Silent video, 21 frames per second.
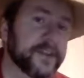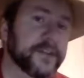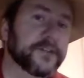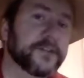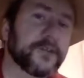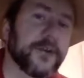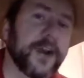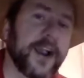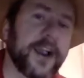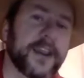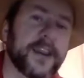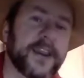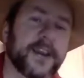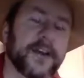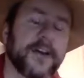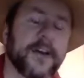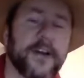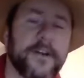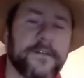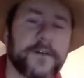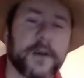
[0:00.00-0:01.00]
is right
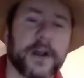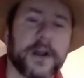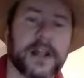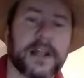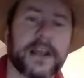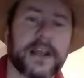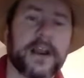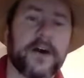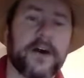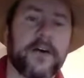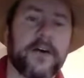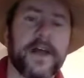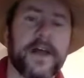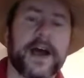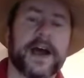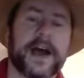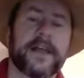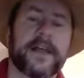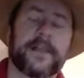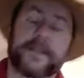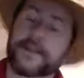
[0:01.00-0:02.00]
here, if you click on
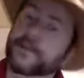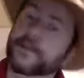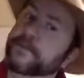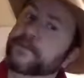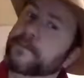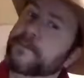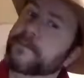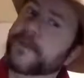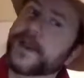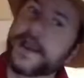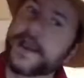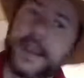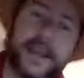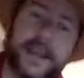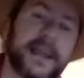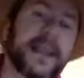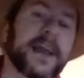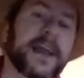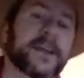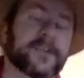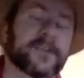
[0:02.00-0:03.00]
that, this big
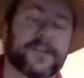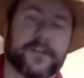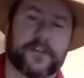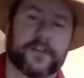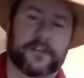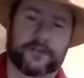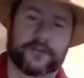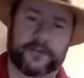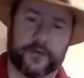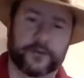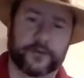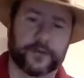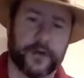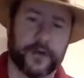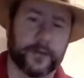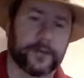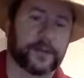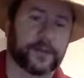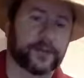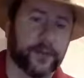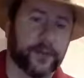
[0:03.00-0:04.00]
list shows
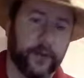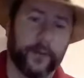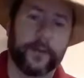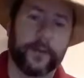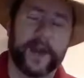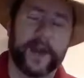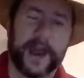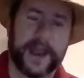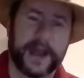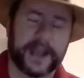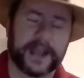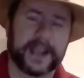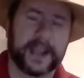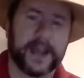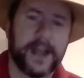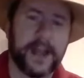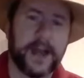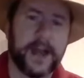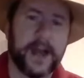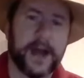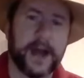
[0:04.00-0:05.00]
up, and don't panic.
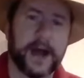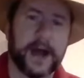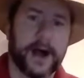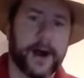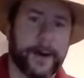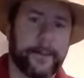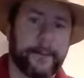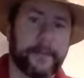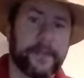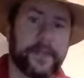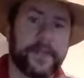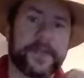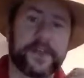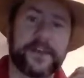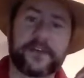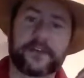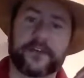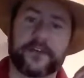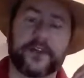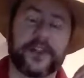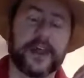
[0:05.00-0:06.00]

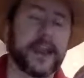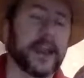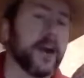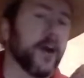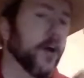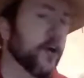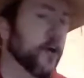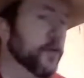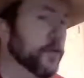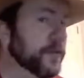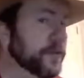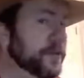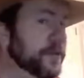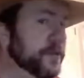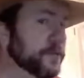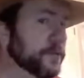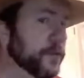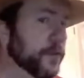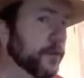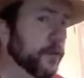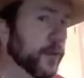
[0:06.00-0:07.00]
These are like all the
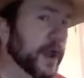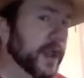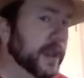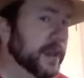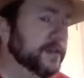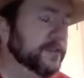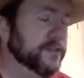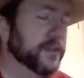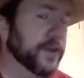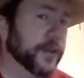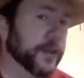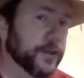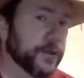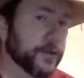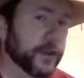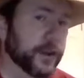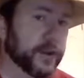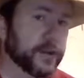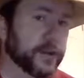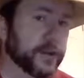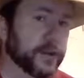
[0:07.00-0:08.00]
different ways that
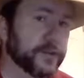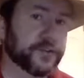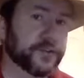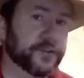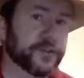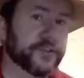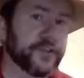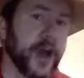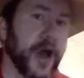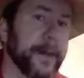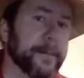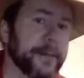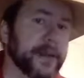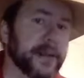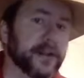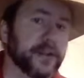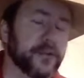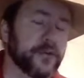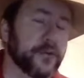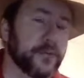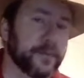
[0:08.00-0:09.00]
you can stop a
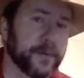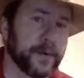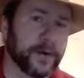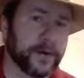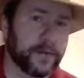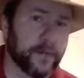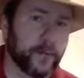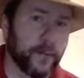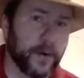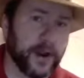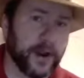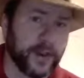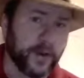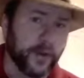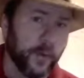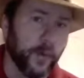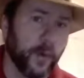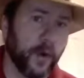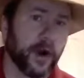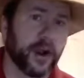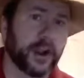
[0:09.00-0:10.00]
loop where you
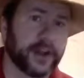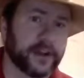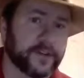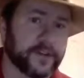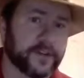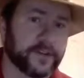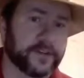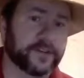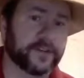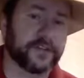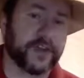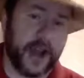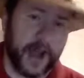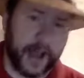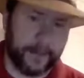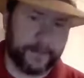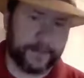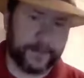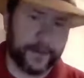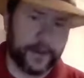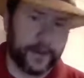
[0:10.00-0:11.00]
want it to
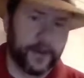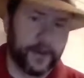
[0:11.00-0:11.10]
stop.